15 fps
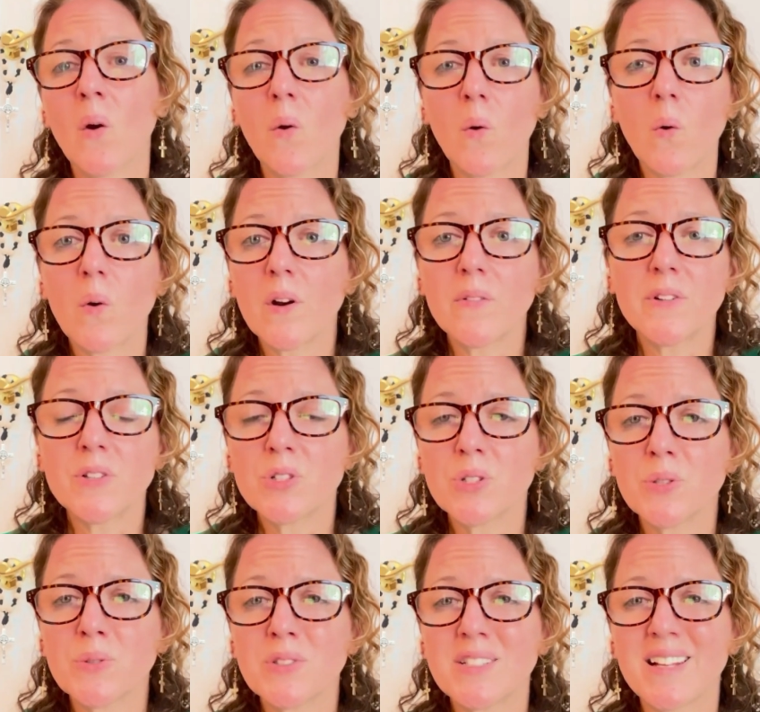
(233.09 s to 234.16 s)
or if you
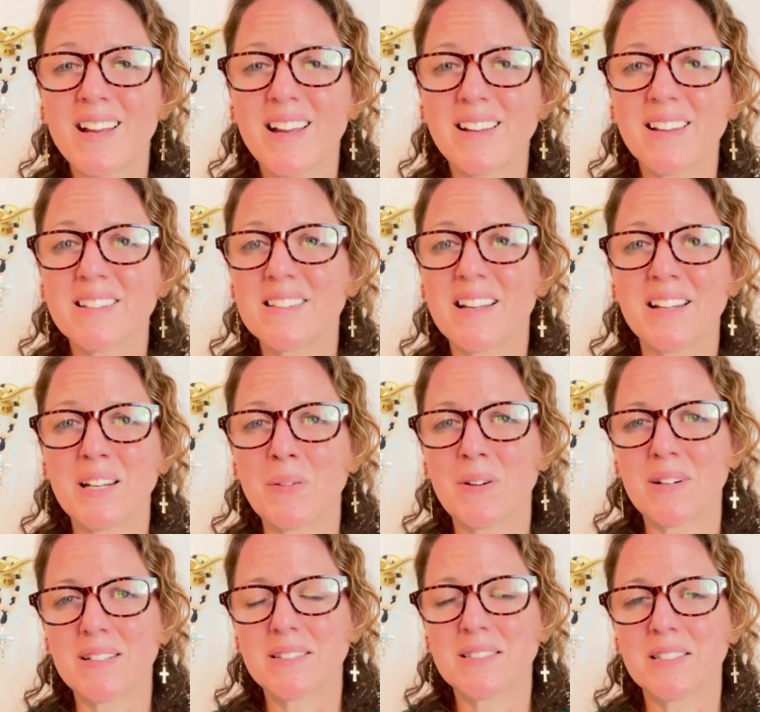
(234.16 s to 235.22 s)
choose to hang it
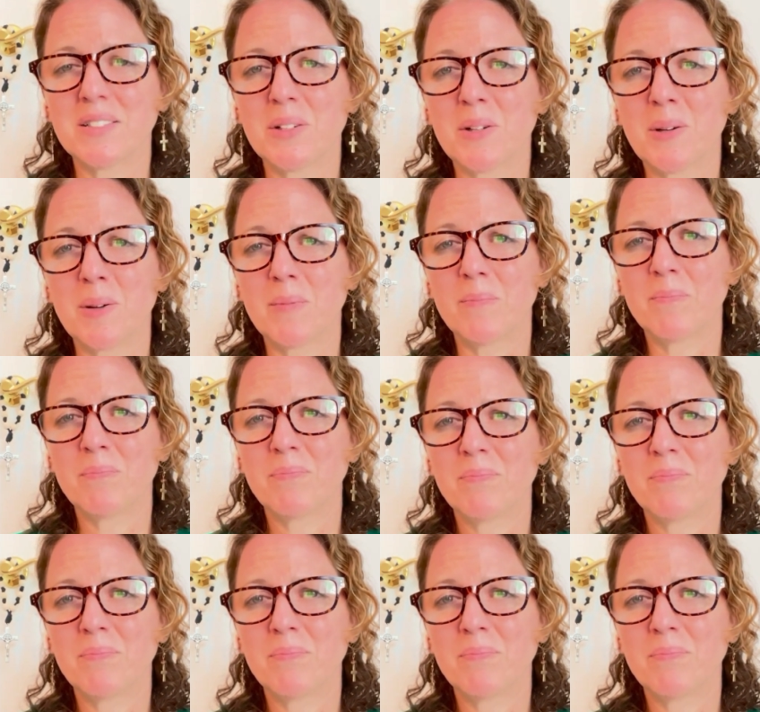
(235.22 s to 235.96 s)
anywhere else in your home.